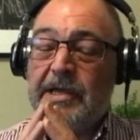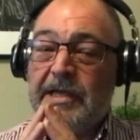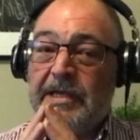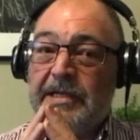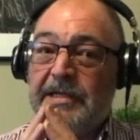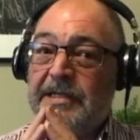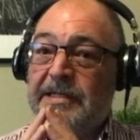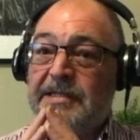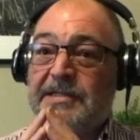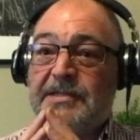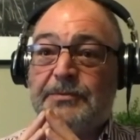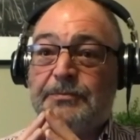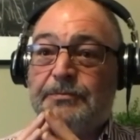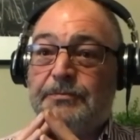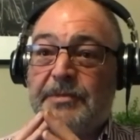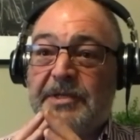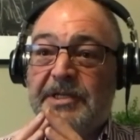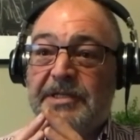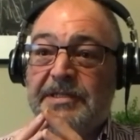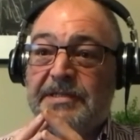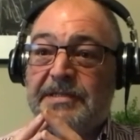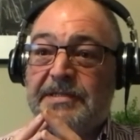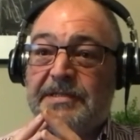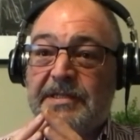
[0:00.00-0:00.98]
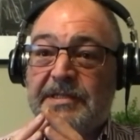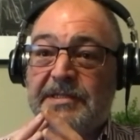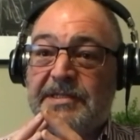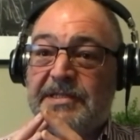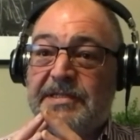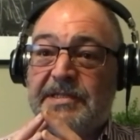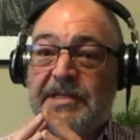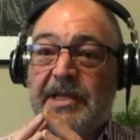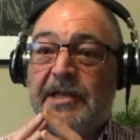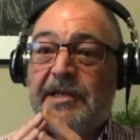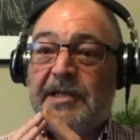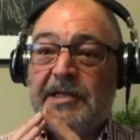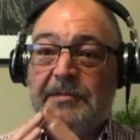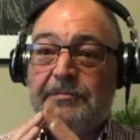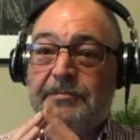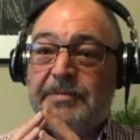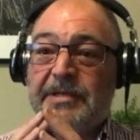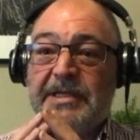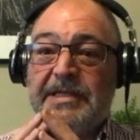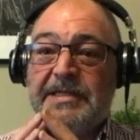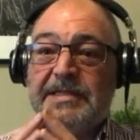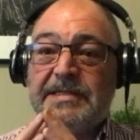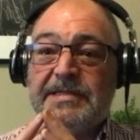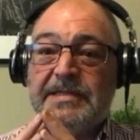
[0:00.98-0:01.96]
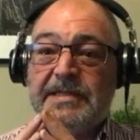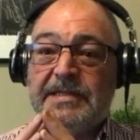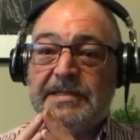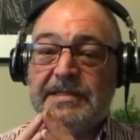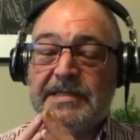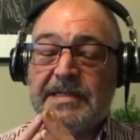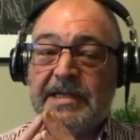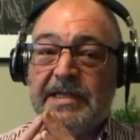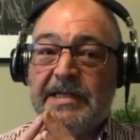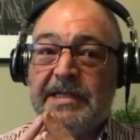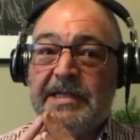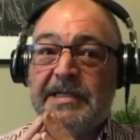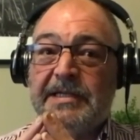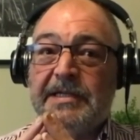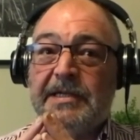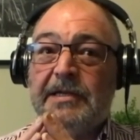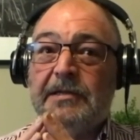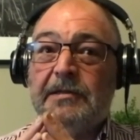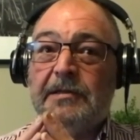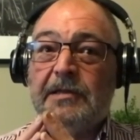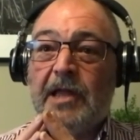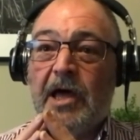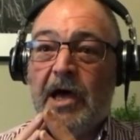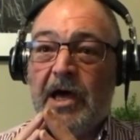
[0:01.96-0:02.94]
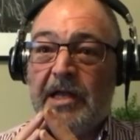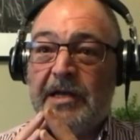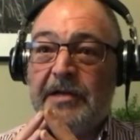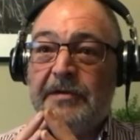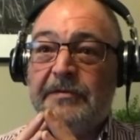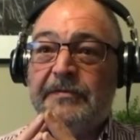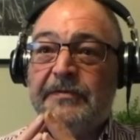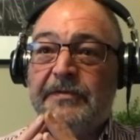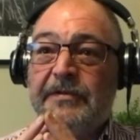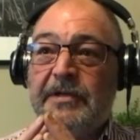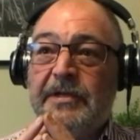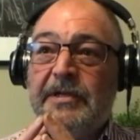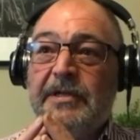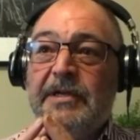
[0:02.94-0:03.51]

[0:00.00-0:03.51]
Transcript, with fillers: and it's it's a stunning piece that's getting a lot of